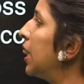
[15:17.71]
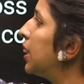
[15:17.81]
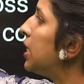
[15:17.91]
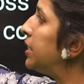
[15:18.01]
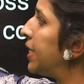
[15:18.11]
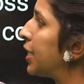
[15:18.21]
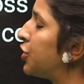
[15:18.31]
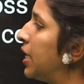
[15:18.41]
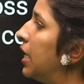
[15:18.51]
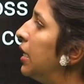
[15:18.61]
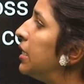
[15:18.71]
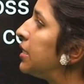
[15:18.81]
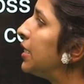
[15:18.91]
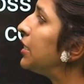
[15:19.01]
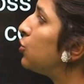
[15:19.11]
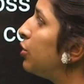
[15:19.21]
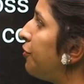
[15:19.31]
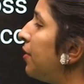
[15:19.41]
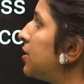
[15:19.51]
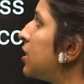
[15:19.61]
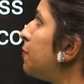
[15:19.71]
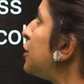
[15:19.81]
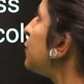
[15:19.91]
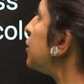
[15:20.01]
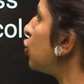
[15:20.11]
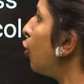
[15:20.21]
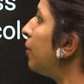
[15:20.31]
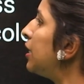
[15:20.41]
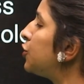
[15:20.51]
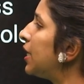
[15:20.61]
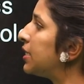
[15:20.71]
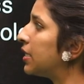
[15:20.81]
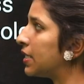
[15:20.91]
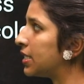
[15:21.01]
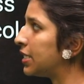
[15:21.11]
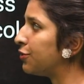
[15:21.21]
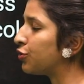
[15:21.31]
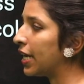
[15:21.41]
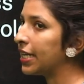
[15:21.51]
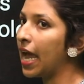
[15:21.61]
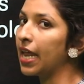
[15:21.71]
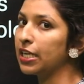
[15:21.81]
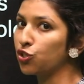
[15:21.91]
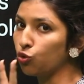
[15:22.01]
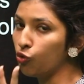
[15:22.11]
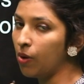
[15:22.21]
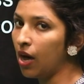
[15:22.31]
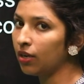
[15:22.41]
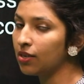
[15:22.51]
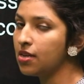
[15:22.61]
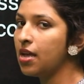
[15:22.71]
This section listing two differences between dominant trait and recessive trait carries 2 mark,